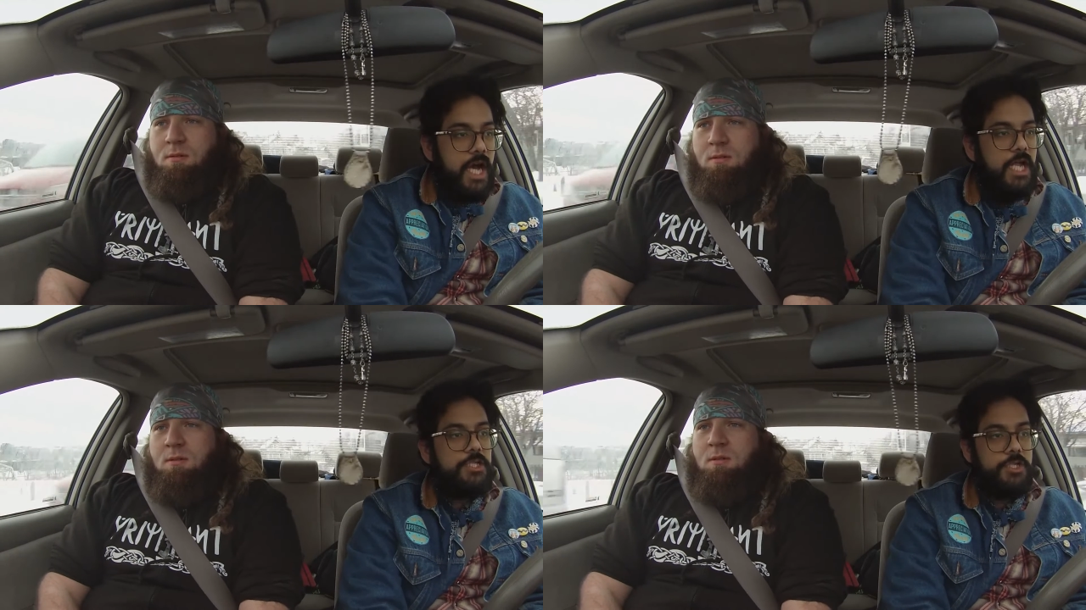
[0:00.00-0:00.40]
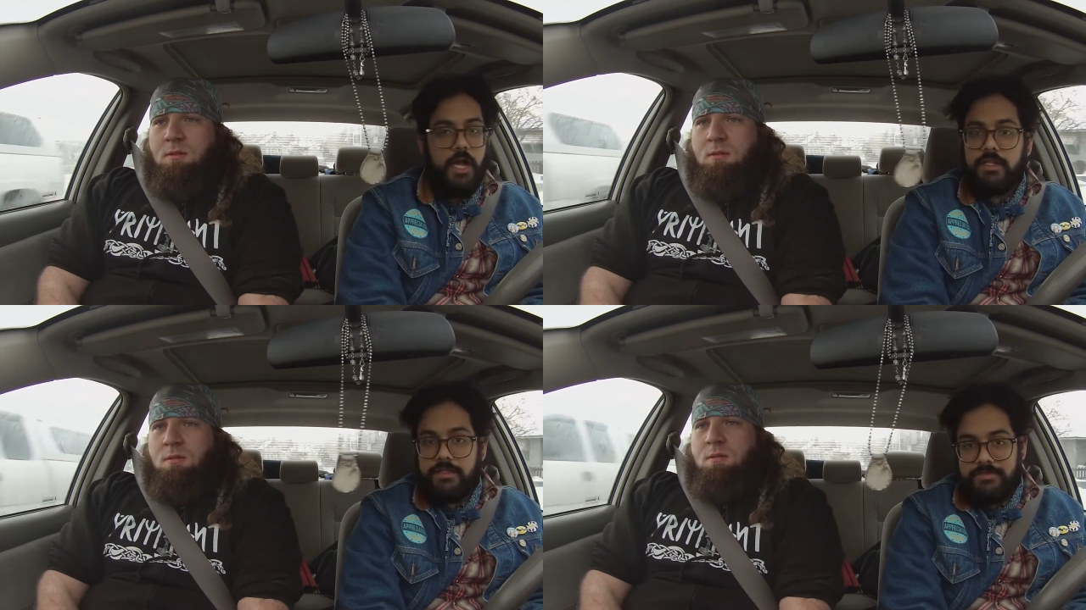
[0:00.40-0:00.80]
Speaker 1: Hot
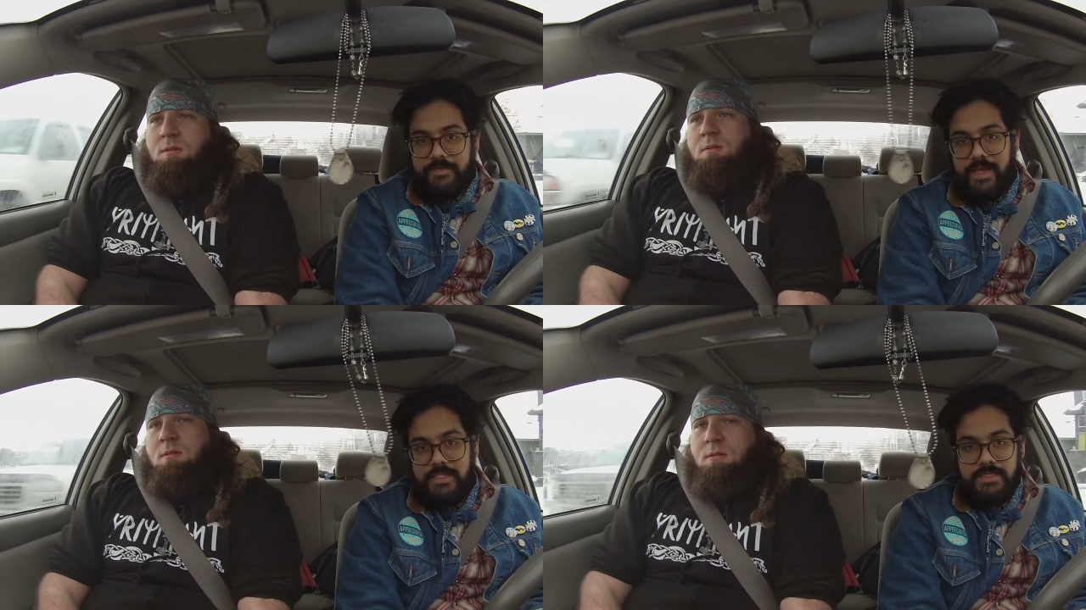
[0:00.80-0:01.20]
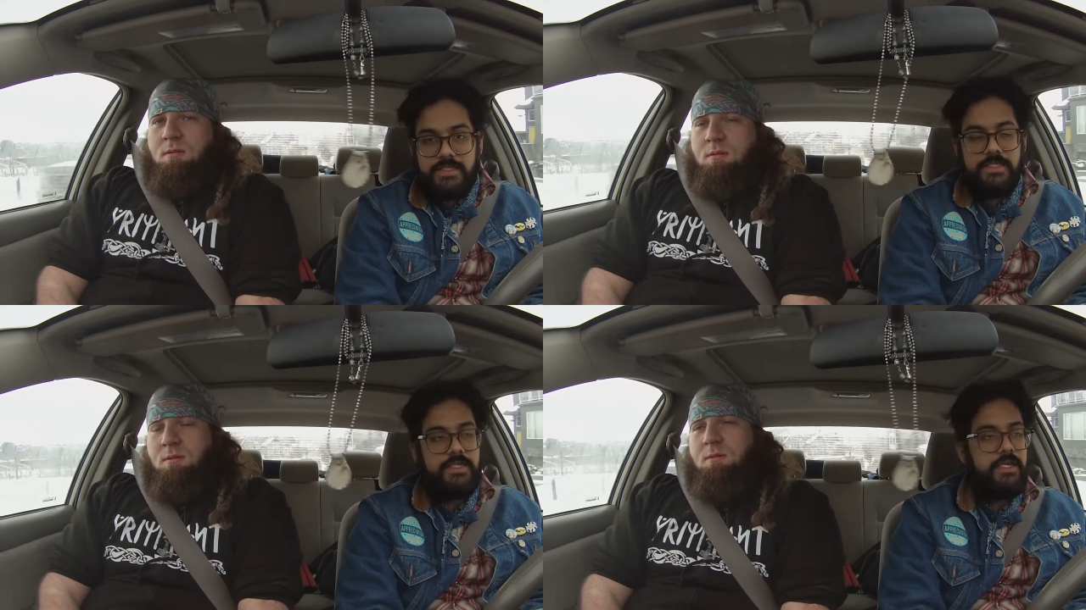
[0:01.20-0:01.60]
Chocolate
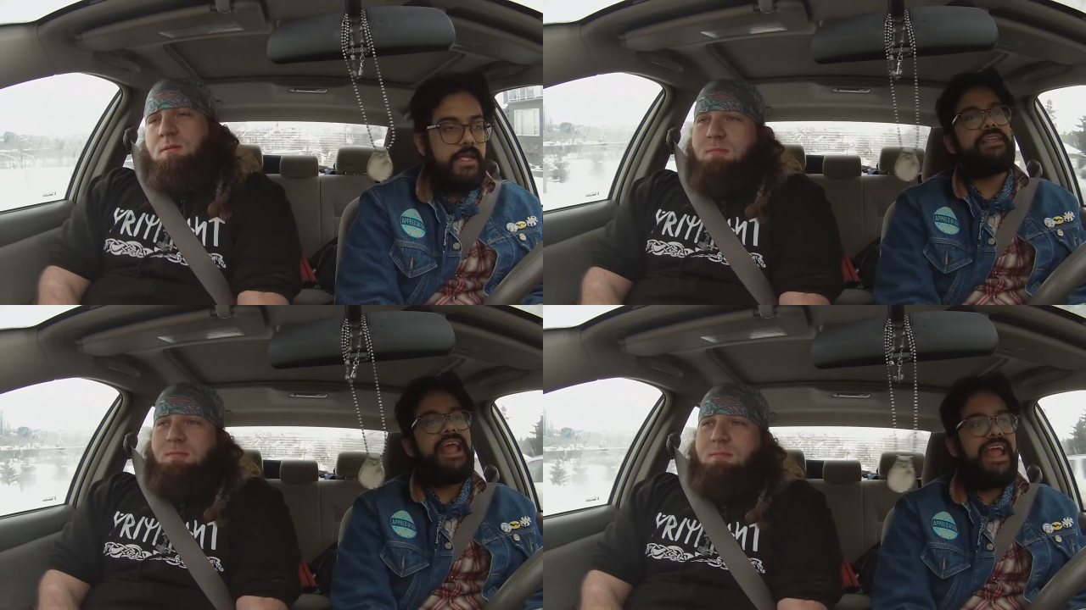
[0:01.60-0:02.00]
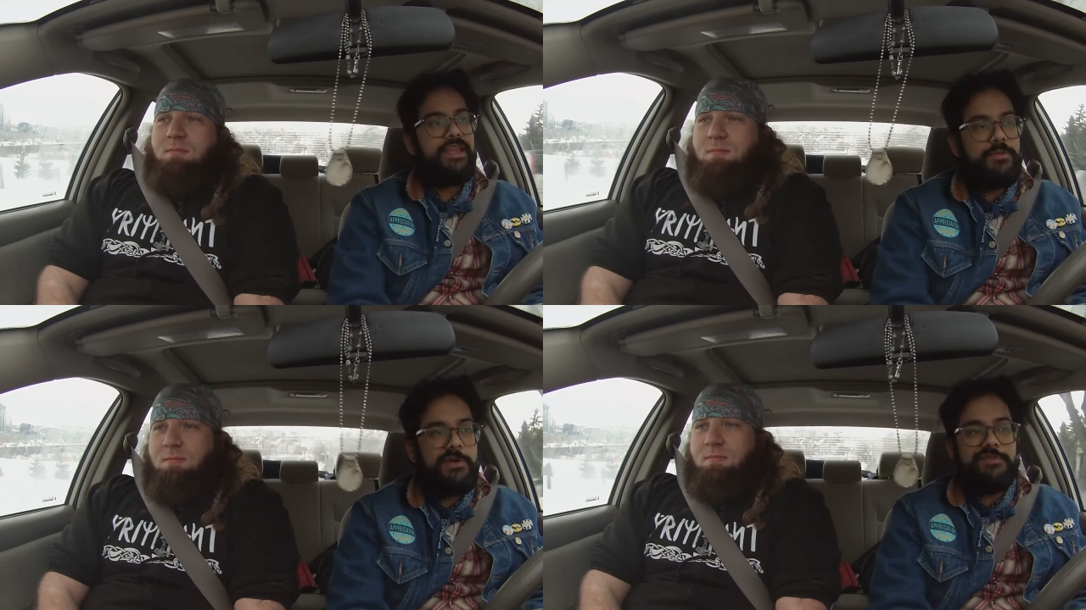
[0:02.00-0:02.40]
Fest,
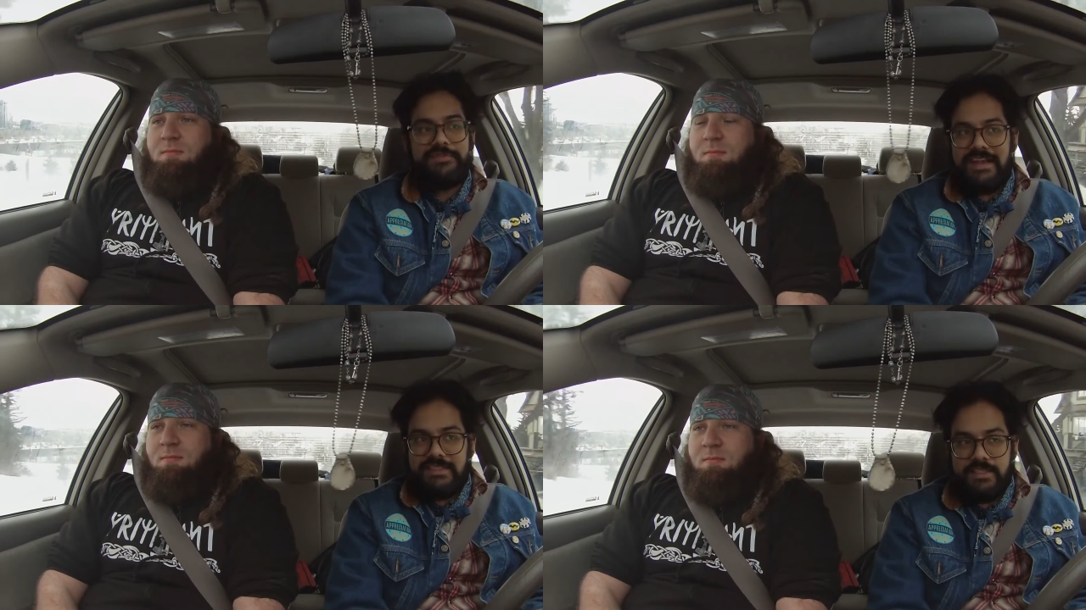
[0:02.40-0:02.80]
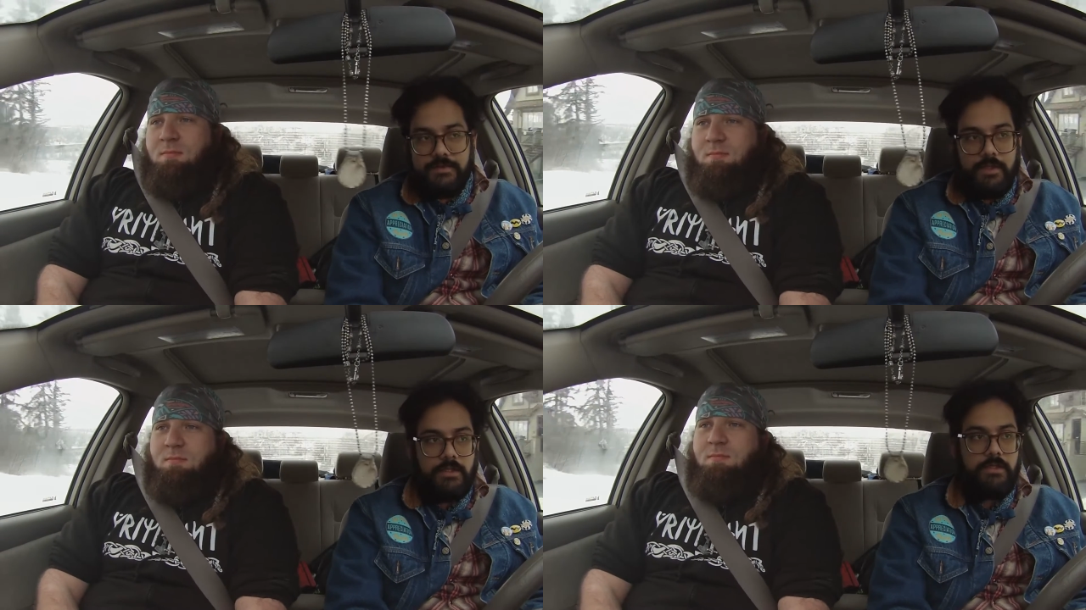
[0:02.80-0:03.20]
annual
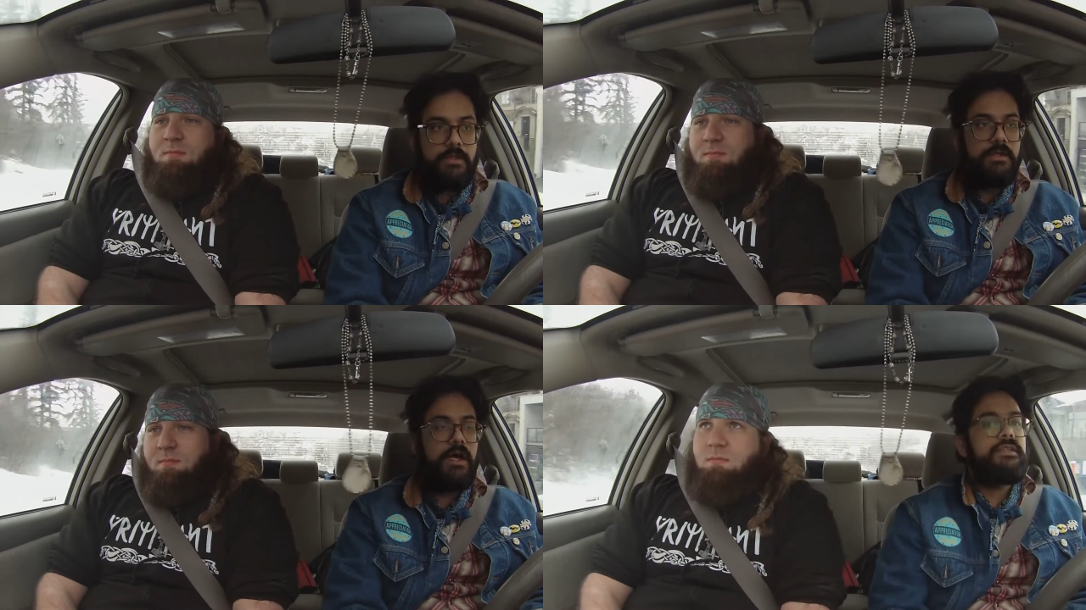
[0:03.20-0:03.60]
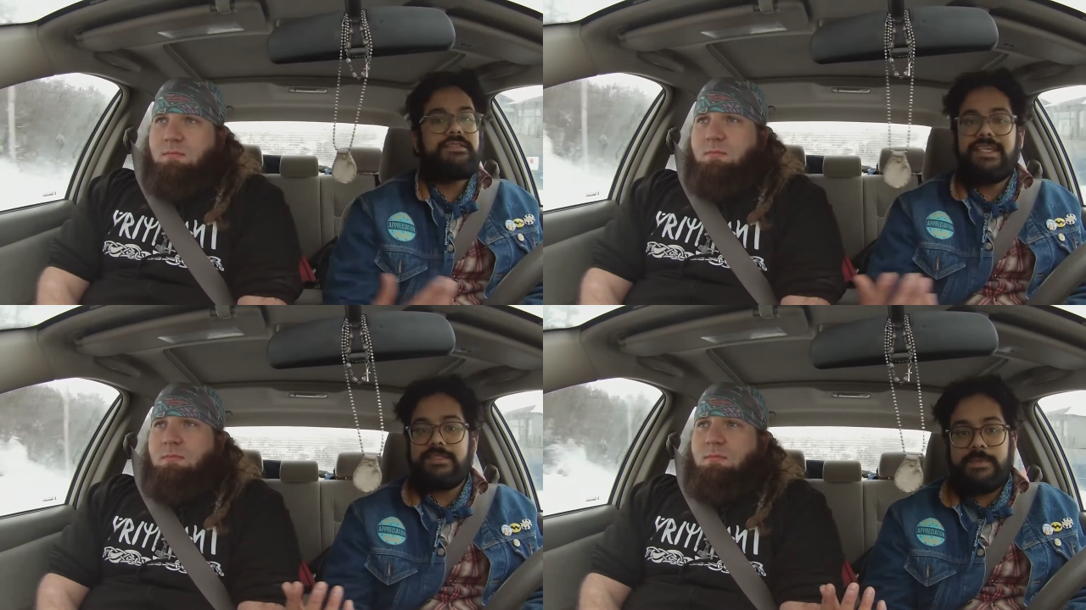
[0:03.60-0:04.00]
festival that
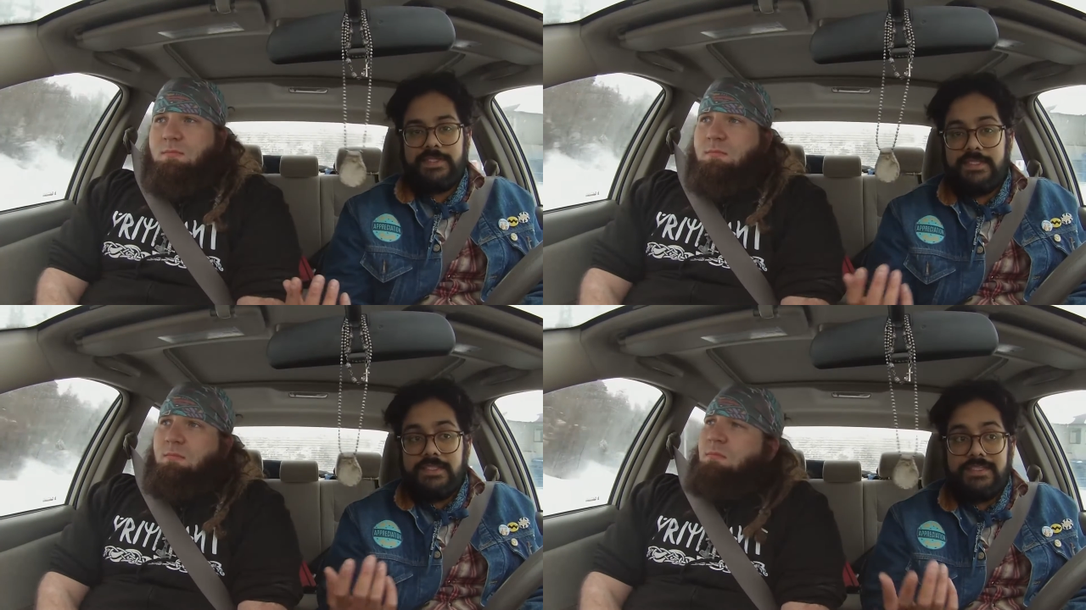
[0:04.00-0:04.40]
takes place in